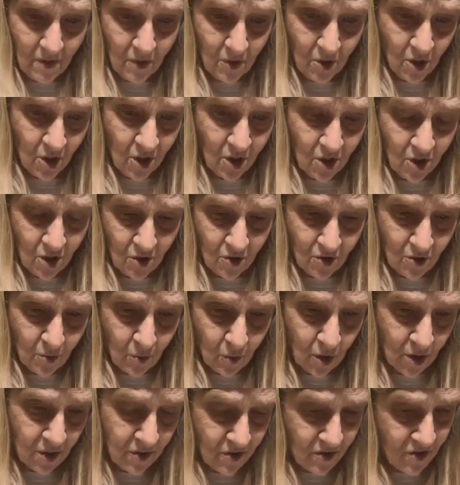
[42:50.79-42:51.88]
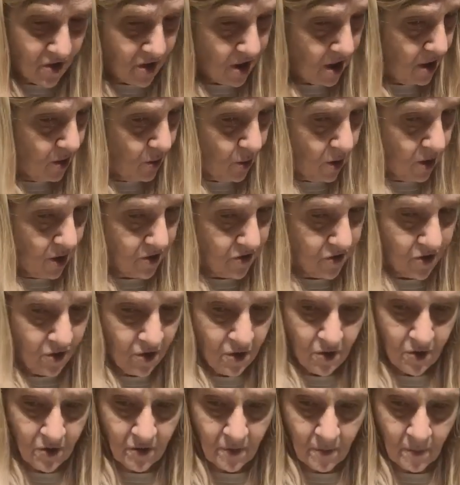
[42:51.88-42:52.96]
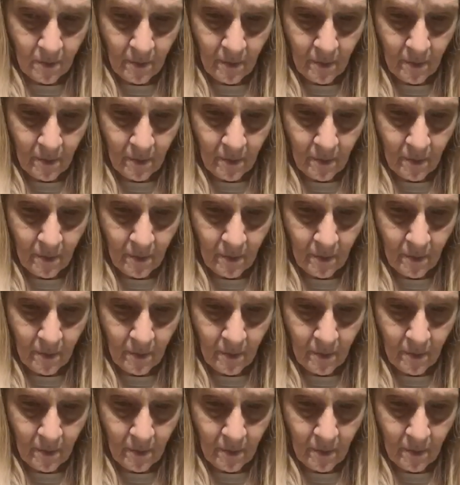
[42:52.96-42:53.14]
You can use wooden seahorses.